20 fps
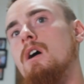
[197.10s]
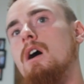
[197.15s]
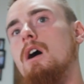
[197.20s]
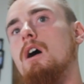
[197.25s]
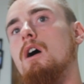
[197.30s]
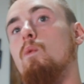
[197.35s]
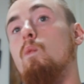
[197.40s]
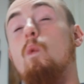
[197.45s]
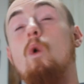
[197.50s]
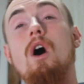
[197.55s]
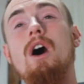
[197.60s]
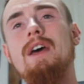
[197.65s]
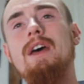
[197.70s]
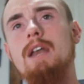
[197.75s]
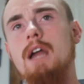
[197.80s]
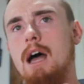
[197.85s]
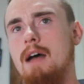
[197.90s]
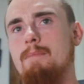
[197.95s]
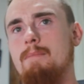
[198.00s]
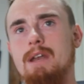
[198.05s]
Uh,
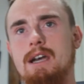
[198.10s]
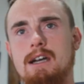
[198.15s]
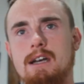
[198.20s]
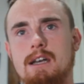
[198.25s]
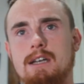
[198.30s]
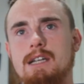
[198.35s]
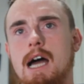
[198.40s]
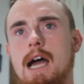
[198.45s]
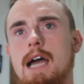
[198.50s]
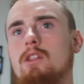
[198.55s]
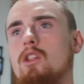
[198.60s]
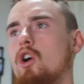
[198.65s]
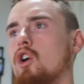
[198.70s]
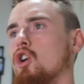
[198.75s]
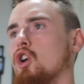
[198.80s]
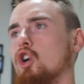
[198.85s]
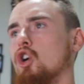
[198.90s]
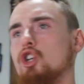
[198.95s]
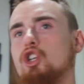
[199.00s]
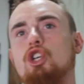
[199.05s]
one, I've been in a diet
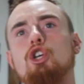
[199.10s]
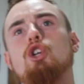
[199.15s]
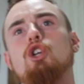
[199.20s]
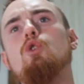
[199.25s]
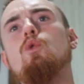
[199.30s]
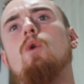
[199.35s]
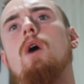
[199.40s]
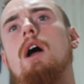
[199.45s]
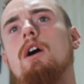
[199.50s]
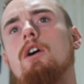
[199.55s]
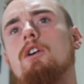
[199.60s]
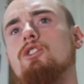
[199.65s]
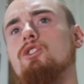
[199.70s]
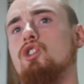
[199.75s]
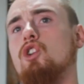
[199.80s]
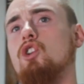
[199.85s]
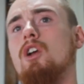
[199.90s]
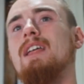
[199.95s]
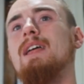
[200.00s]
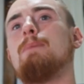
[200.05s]
longer. Two, I also
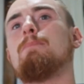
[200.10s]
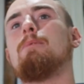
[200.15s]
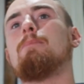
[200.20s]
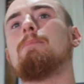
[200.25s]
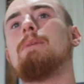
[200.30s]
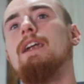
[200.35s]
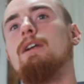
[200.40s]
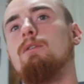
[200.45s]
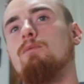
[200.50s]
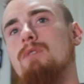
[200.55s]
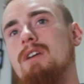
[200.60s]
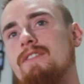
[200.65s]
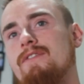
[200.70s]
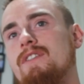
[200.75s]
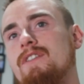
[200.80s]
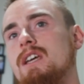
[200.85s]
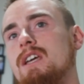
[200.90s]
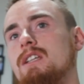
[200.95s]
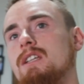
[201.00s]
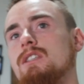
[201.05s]
started implementing
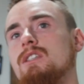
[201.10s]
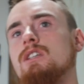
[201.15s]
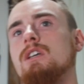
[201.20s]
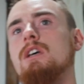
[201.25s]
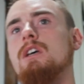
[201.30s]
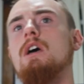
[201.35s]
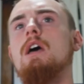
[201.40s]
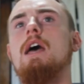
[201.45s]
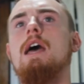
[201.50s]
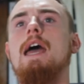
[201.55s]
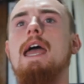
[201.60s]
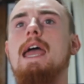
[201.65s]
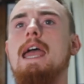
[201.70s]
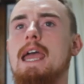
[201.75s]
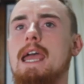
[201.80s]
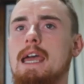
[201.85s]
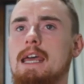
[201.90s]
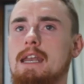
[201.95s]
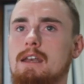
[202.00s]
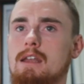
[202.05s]
refeeds.
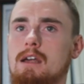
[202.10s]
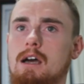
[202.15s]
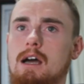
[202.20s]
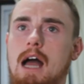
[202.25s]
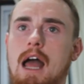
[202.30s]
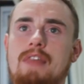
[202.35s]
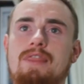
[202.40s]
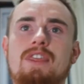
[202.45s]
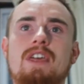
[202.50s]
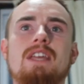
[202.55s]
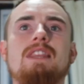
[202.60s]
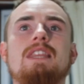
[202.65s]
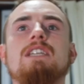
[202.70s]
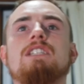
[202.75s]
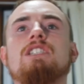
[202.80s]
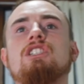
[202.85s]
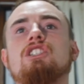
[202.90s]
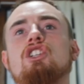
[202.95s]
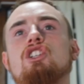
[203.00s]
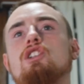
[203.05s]
And I think
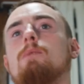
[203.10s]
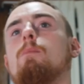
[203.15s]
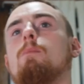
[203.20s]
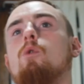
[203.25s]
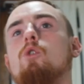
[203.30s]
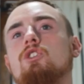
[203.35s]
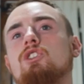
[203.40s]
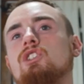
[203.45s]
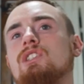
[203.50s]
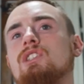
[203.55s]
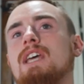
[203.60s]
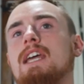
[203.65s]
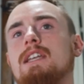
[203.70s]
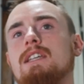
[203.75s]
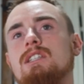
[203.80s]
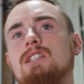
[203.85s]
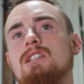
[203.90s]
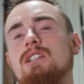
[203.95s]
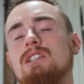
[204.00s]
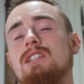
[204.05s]
this is just a more sustain,
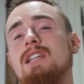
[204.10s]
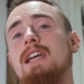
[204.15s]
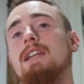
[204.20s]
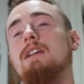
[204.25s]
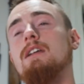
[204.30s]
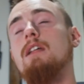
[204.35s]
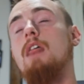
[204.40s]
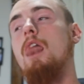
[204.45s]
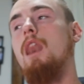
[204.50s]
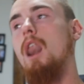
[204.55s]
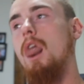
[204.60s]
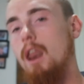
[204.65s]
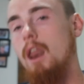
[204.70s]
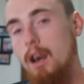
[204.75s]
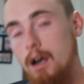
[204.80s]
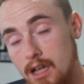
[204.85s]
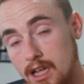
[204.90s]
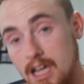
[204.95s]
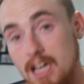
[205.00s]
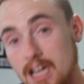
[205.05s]
sustain,
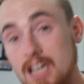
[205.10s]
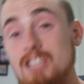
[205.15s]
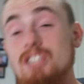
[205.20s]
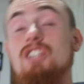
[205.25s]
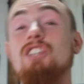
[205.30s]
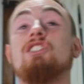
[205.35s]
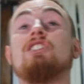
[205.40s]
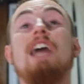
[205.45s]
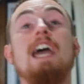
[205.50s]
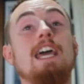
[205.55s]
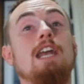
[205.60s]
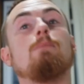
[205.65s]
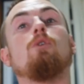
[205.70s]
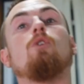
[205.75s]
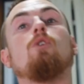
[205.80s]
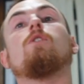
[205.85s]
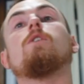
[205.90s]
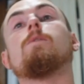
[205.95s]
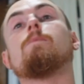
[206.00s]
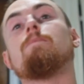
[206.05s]
uh,
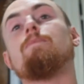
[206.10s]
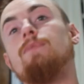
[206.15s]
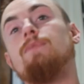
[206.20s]
sustainable